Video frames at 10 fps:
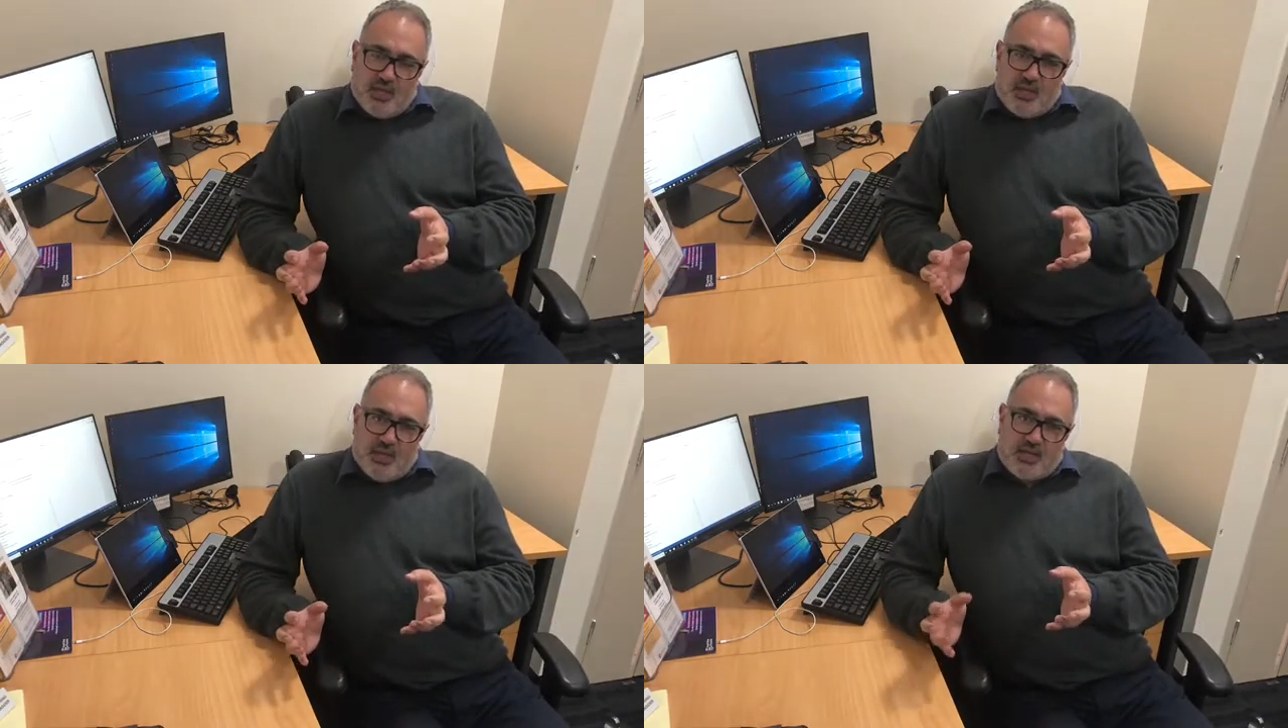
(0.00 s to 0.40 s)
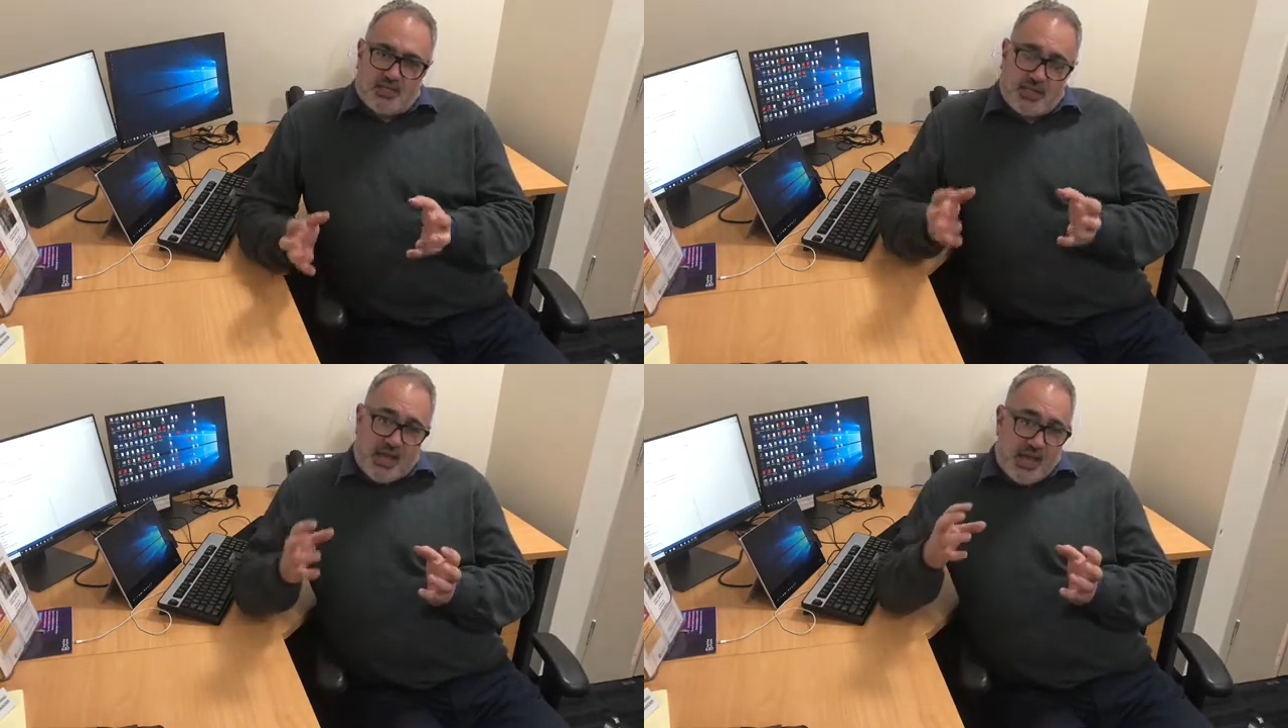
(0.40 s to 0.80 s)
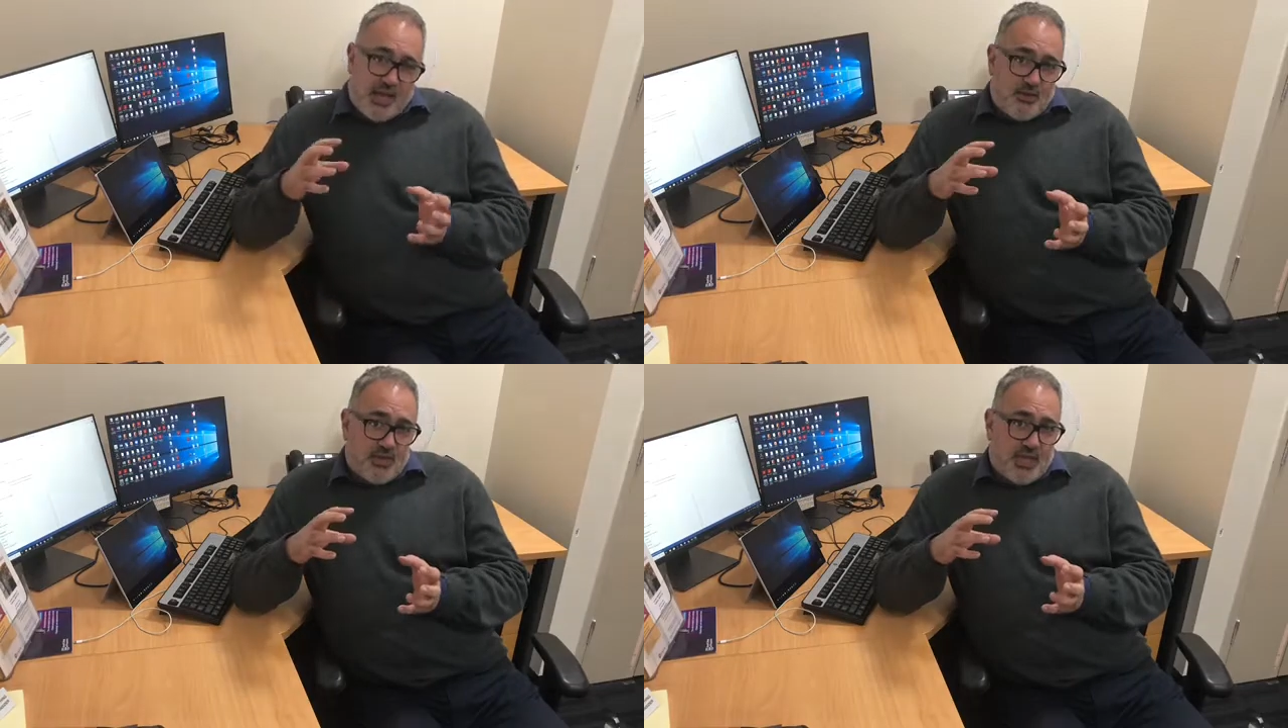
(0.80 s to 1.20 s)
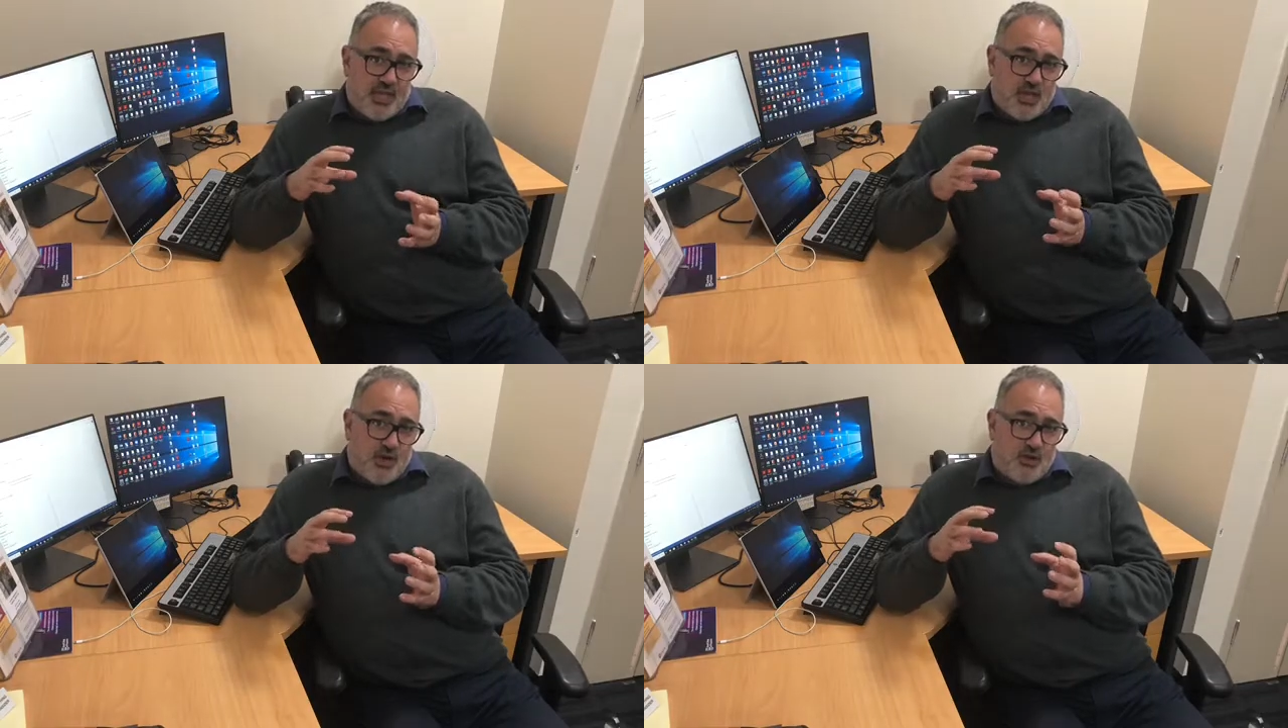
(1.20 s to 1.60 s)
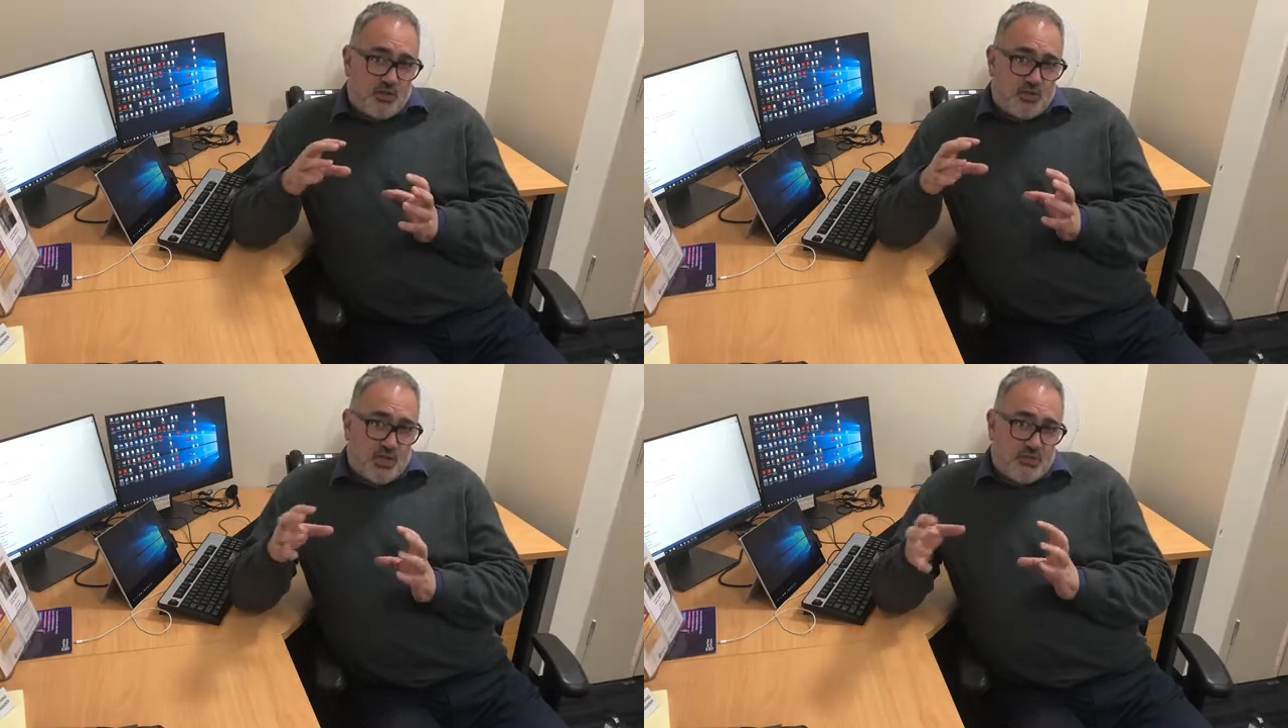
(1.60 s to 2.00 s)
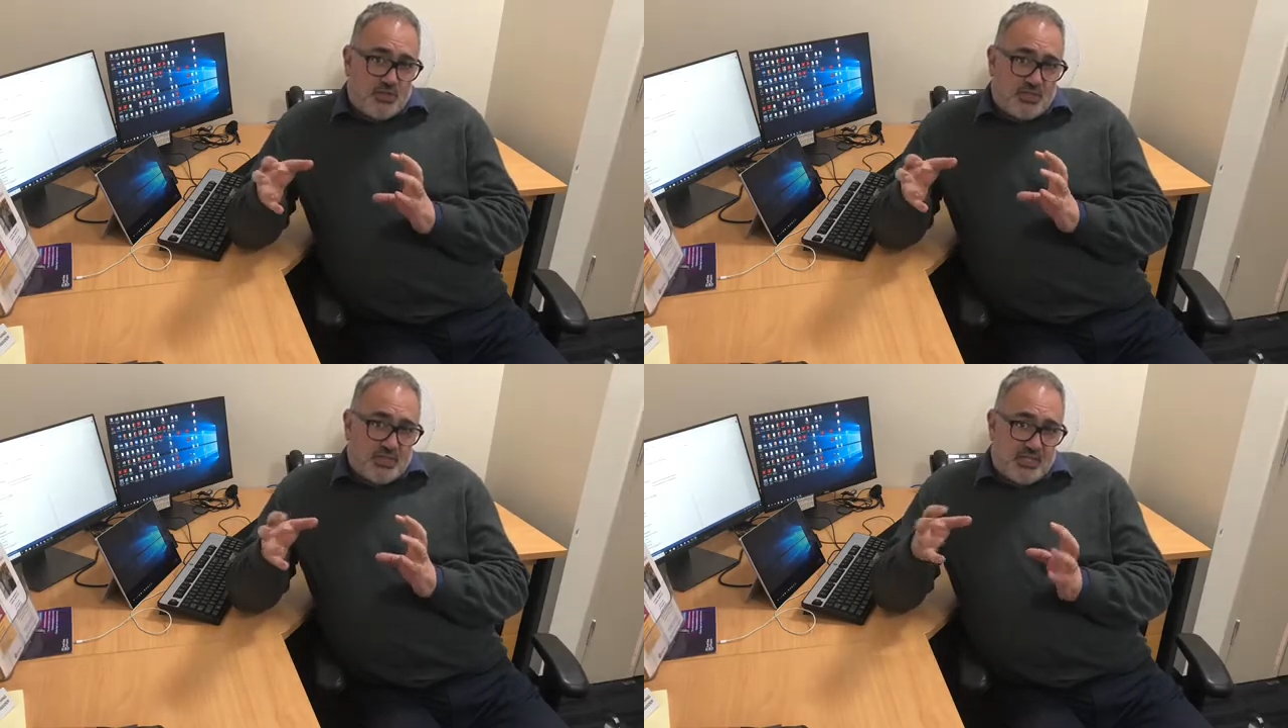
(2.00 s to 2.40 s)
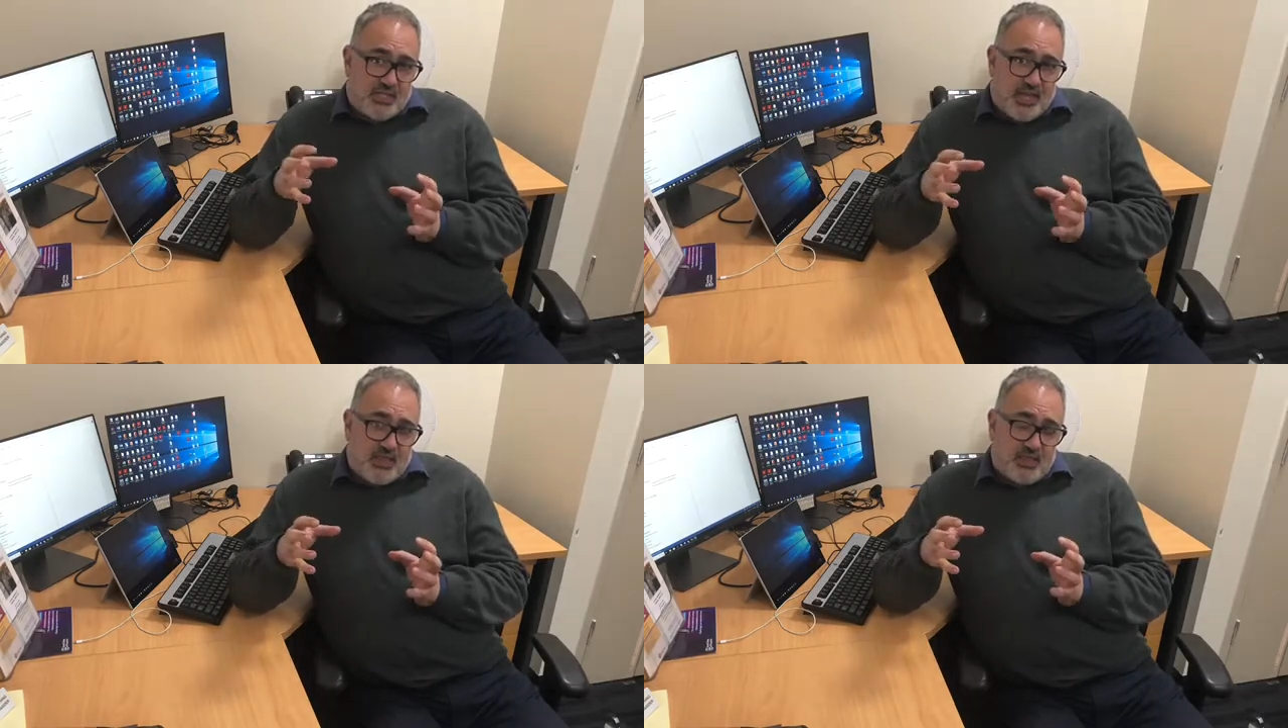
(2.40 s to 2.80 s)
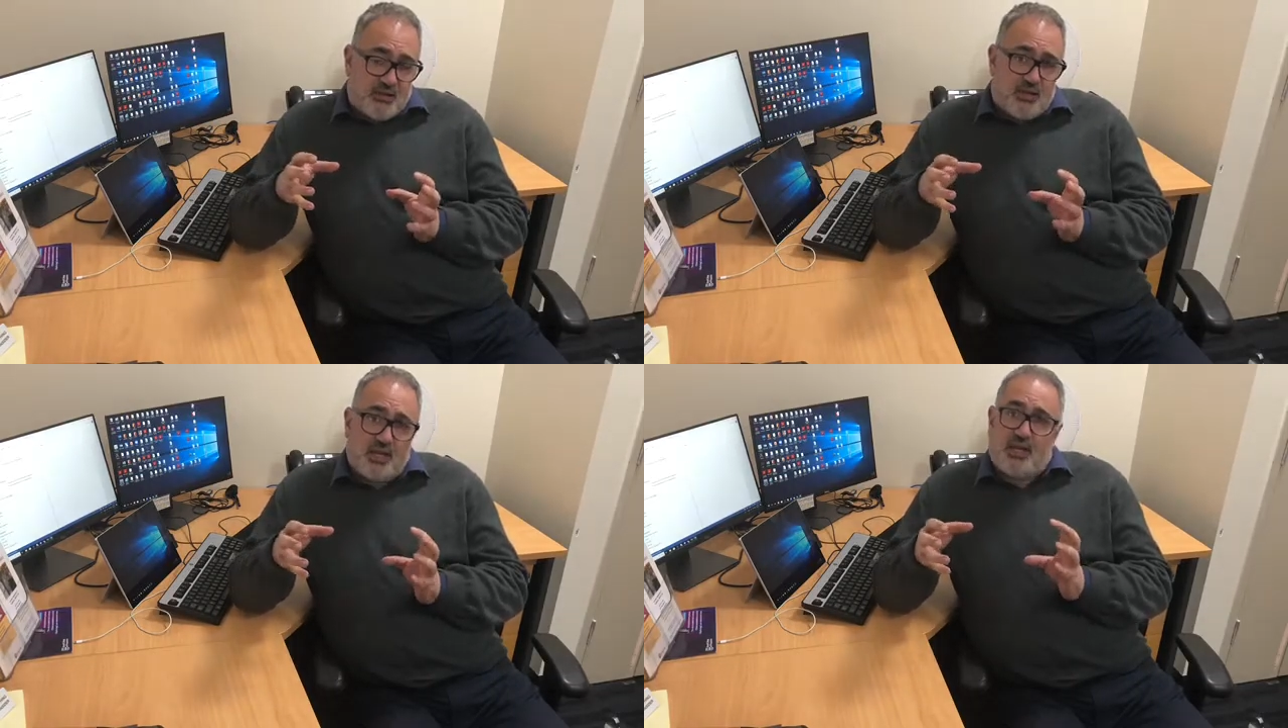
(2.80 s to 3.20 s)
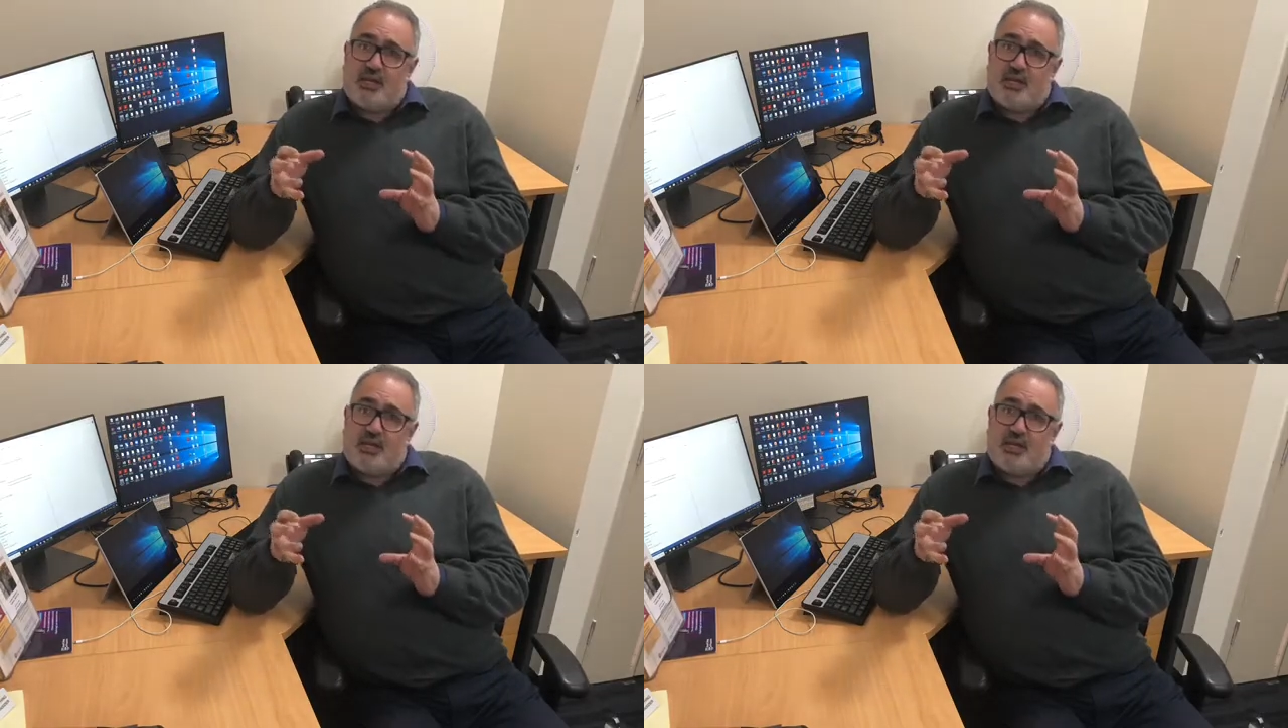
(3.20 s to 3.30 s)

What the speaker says: and actually how they are dosed together